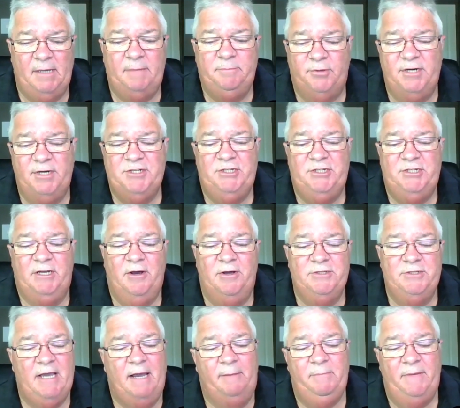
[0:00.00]
blood pressure
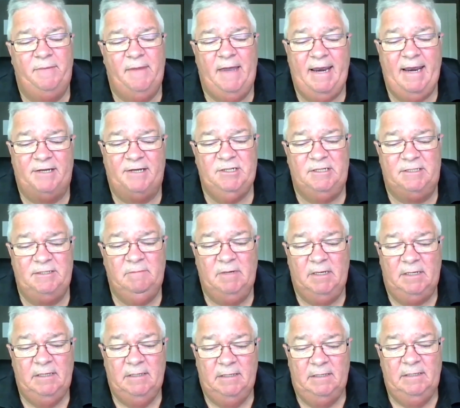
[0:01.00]
goes up and they actually
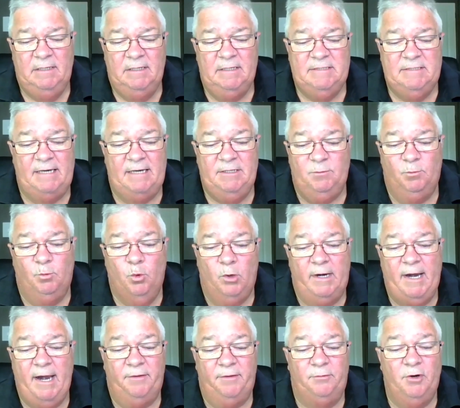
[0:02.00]
tend to
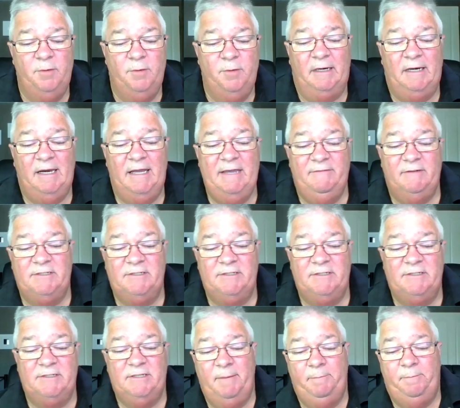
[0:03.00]
walk out of the room and leave it
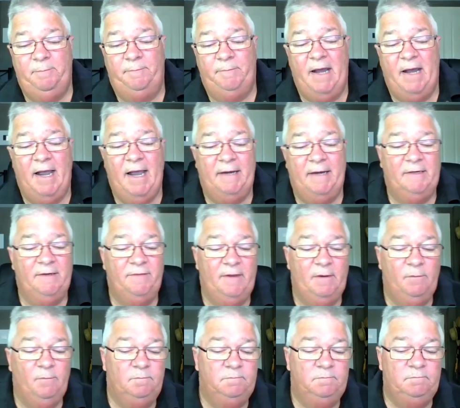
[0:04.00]
to their
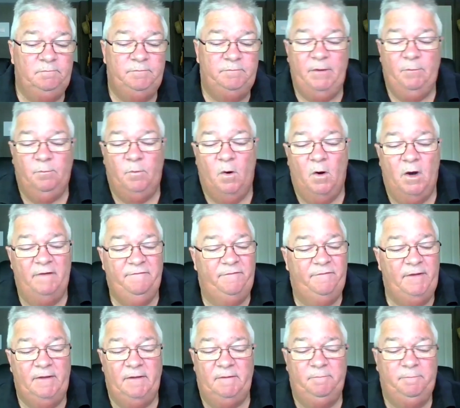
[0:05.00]
partner, their, their wife,
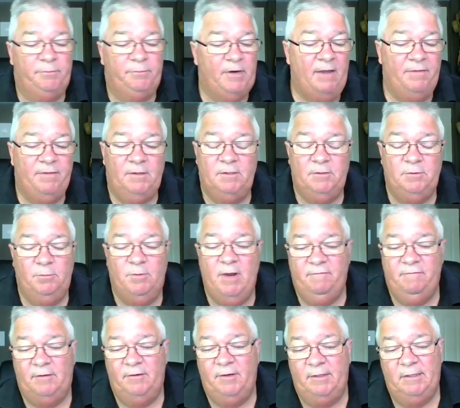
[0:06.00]
their brother,
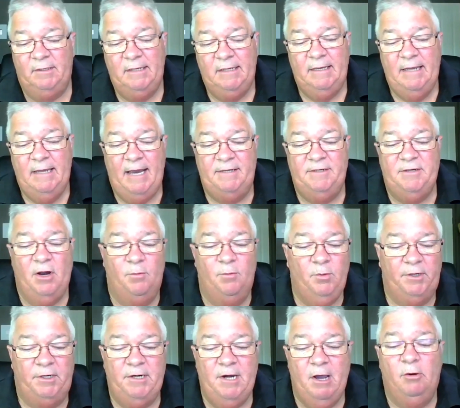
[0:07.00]
whoever, and, and
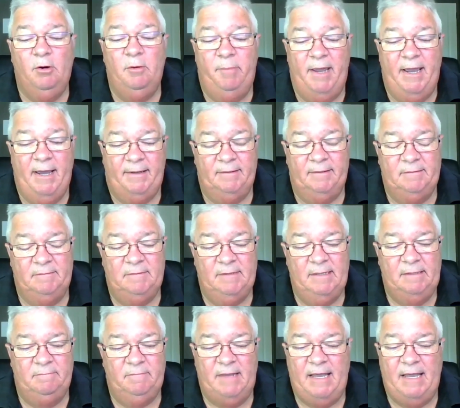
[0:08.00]
don't want to know about it.
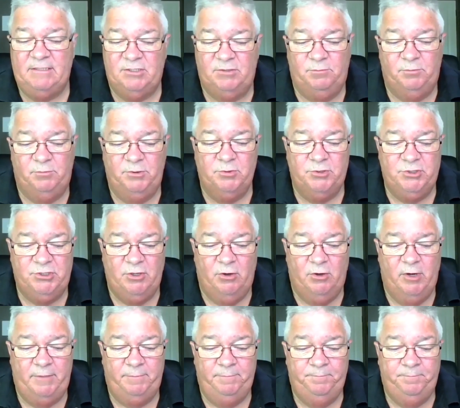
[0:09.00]
And that, that's a real sign.